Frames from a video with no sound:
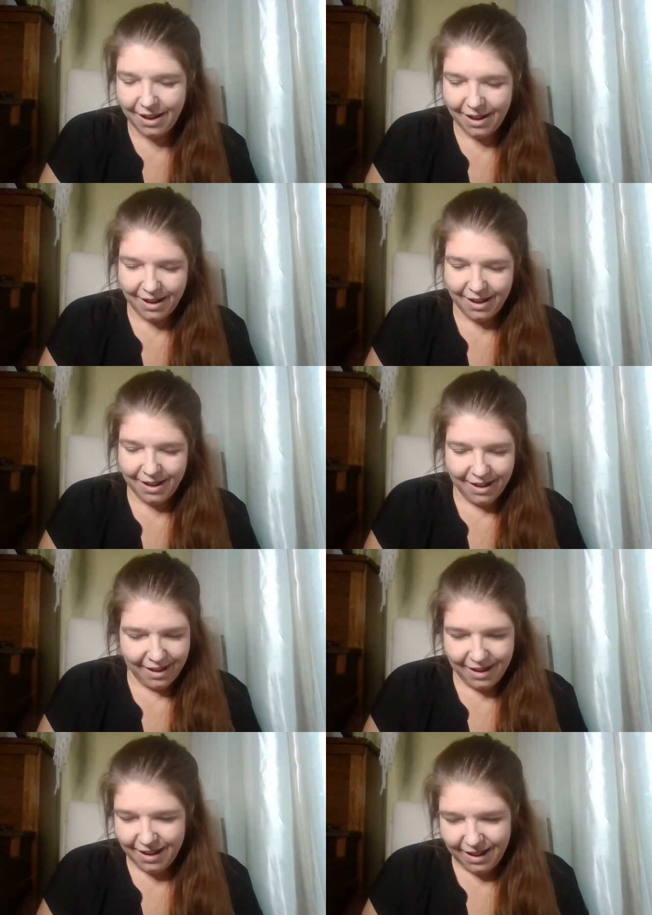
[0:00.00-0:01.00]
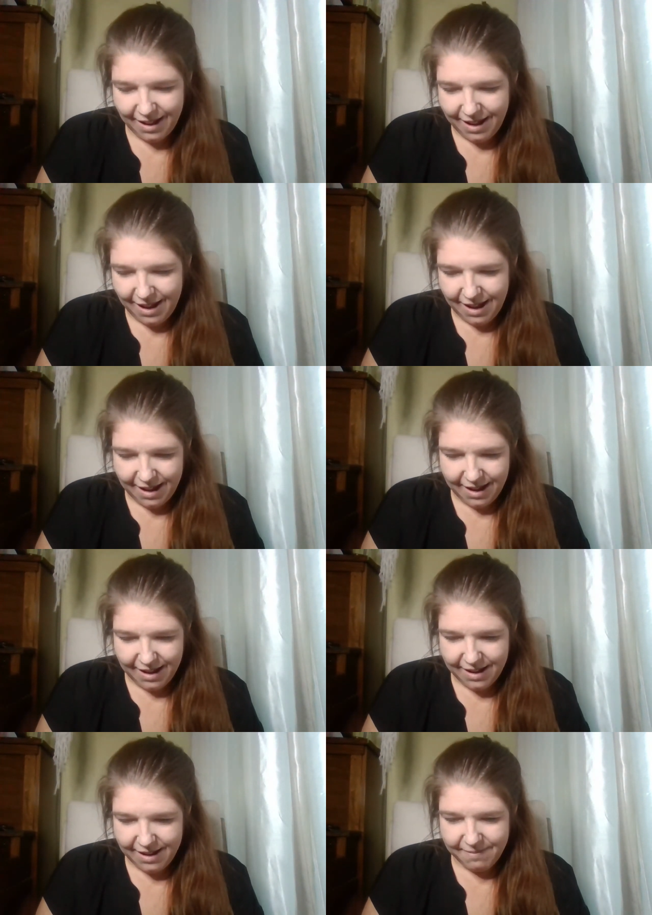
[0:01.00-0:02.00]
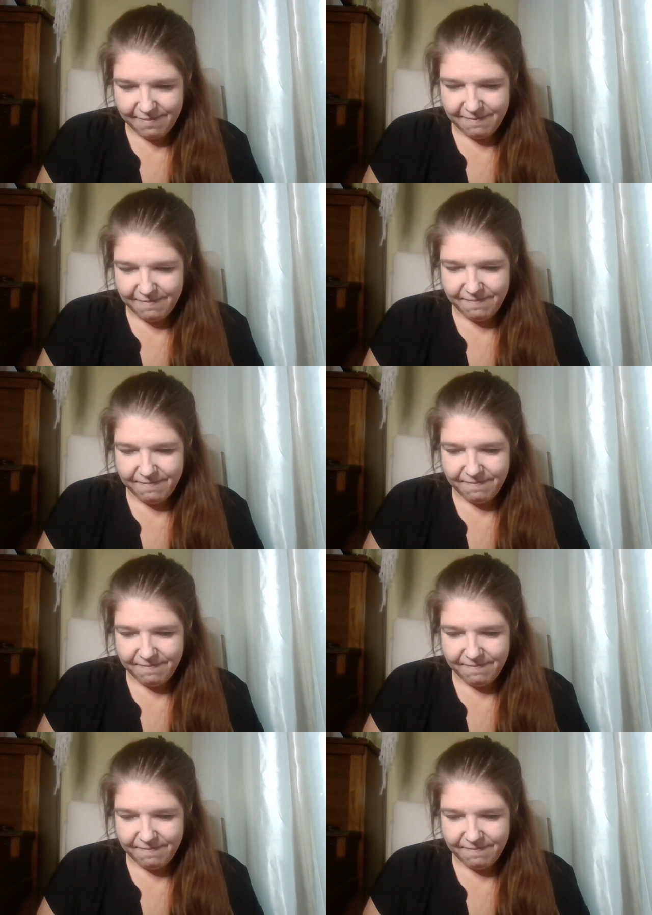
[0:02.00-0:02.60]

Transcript: [no speech]